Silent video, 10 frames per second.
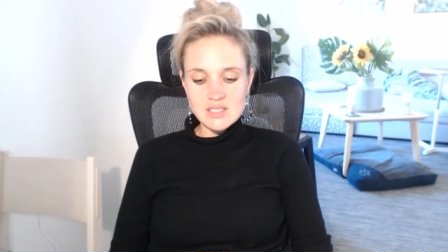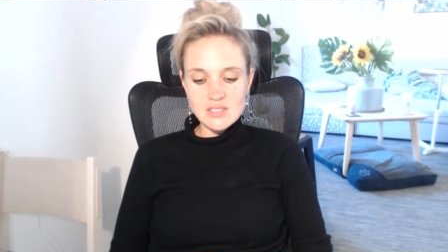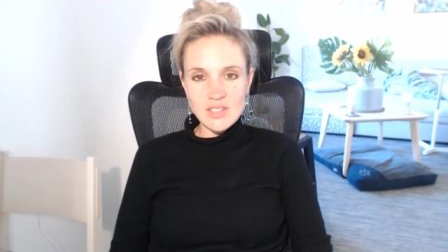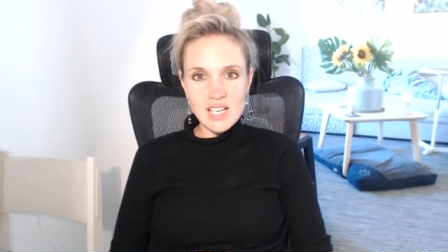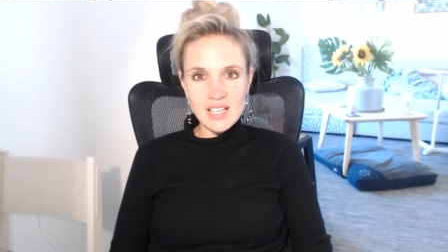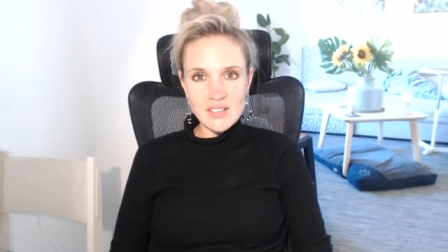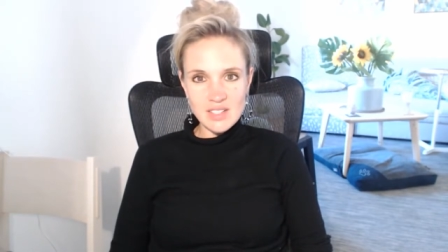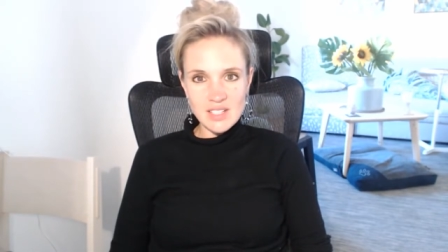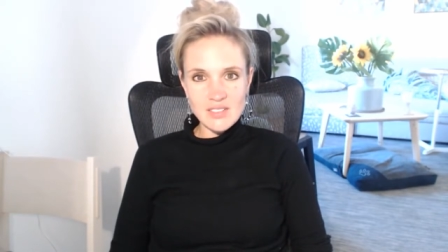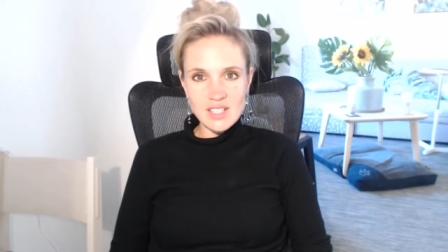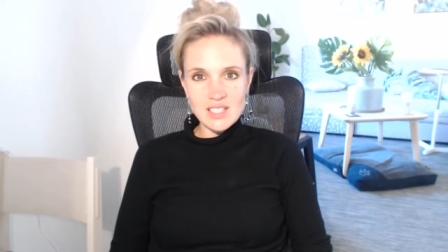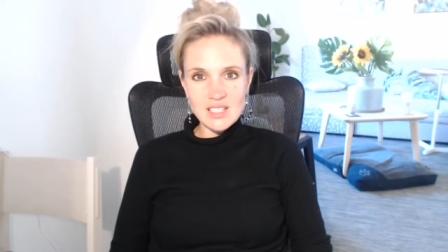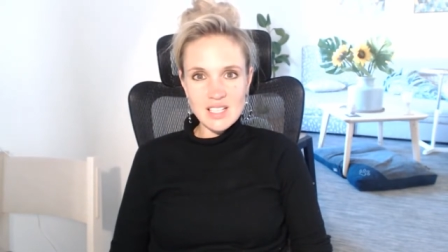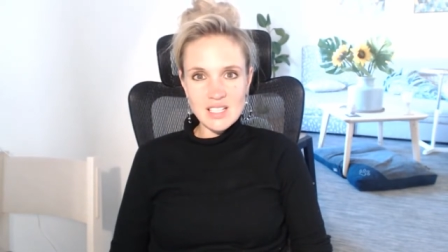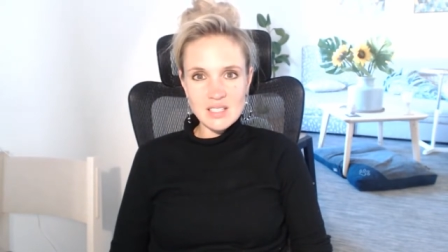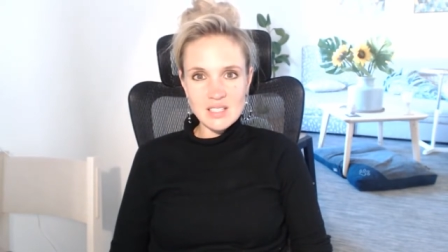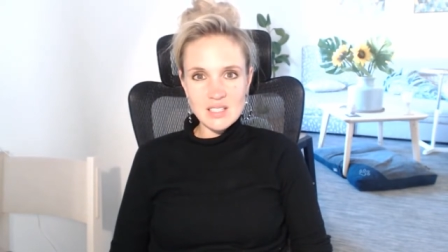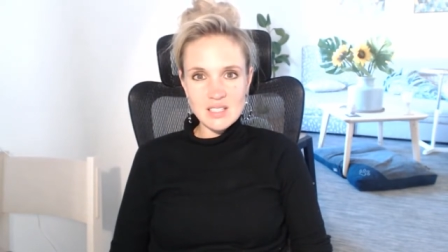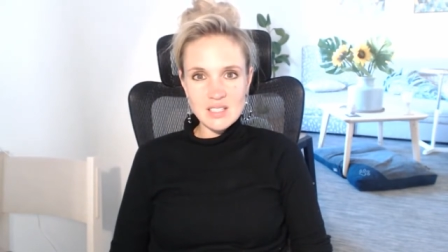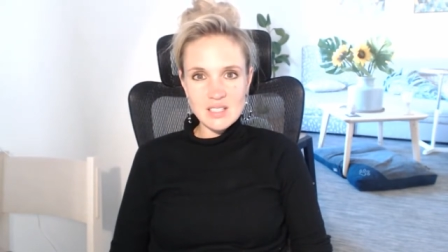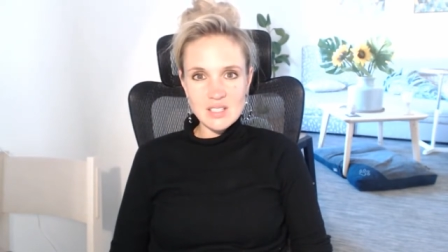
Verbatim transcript: this feeling of giving, then